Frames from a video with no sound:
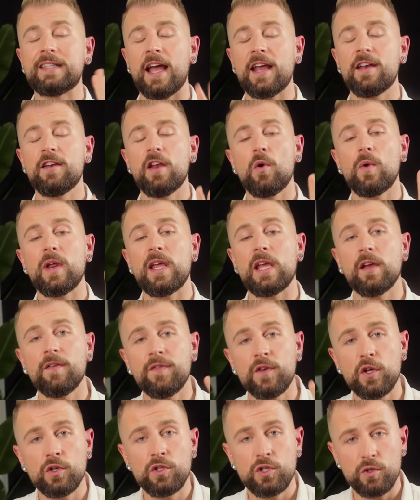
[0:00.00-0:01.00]
Side note,
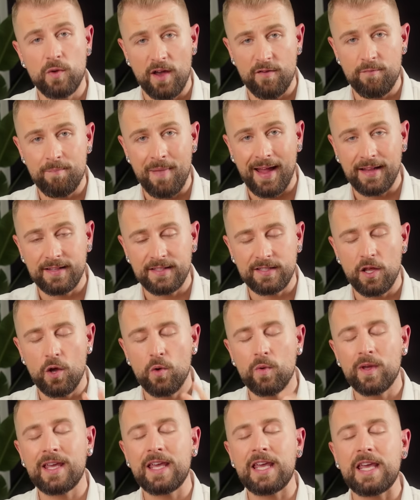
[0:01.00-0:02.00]
if you do have pets
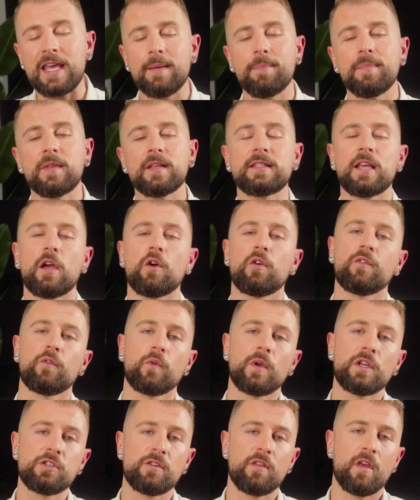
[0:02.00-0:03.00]
though, keep this out of
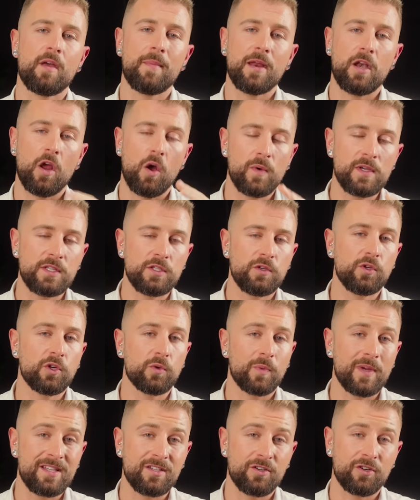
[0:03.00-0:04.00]
reach of them and always do
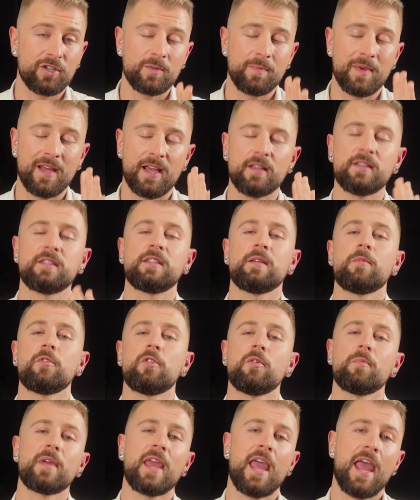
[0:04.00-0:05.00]
your research because some of
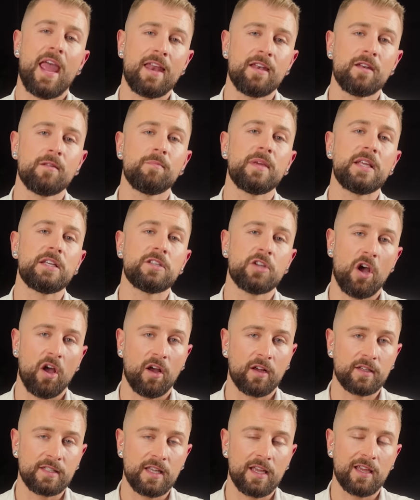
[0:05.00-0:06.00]
them can be
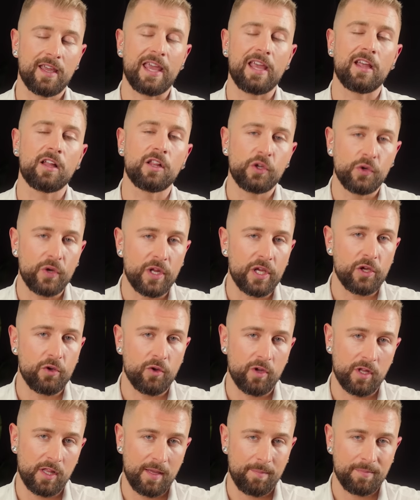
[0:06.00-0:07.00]
toxic, including
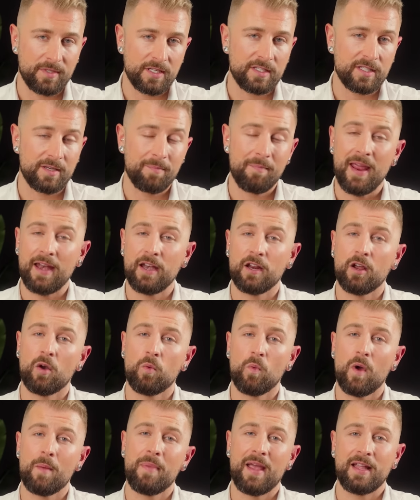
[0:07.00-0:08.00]
eucalyptus, depending
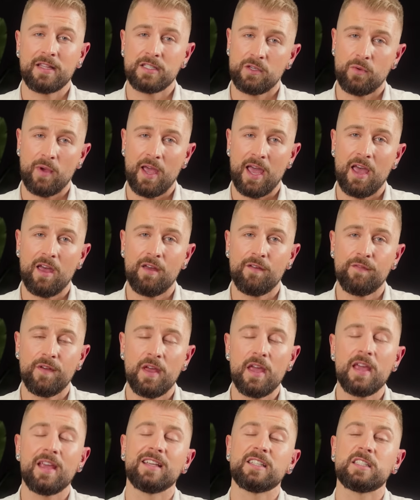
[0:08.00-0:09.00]
on what pets you have,
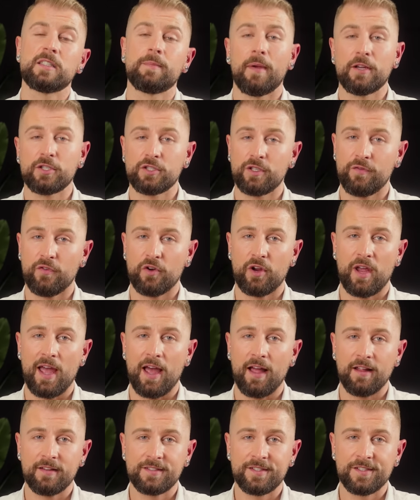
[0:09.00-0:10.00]
especially for
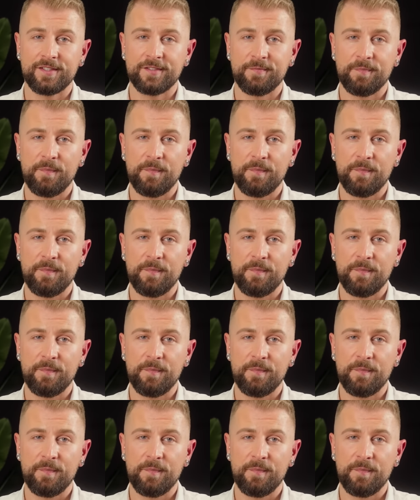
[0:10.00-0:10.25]
cats.